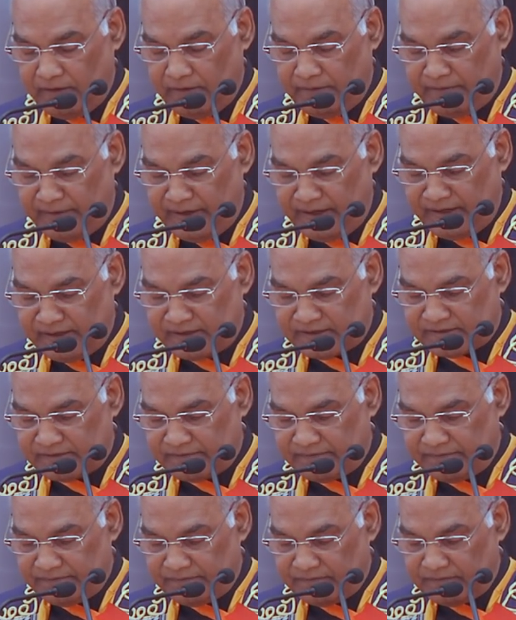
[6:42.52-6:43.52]
Friends,
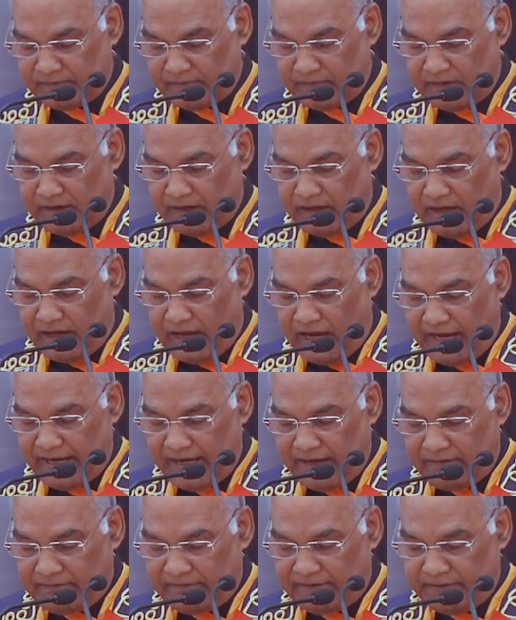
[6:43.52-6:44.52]
I
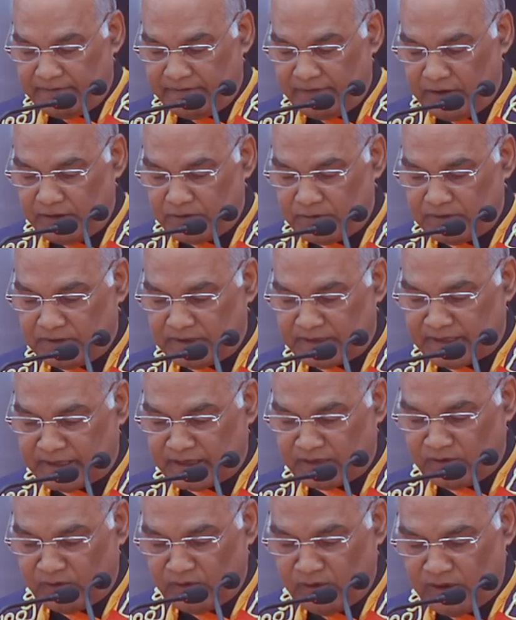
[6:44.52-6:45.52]
have referred to the
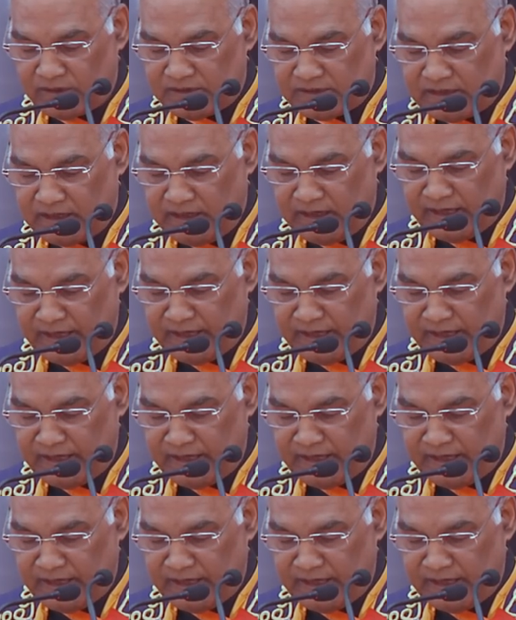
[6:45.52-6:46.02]
technological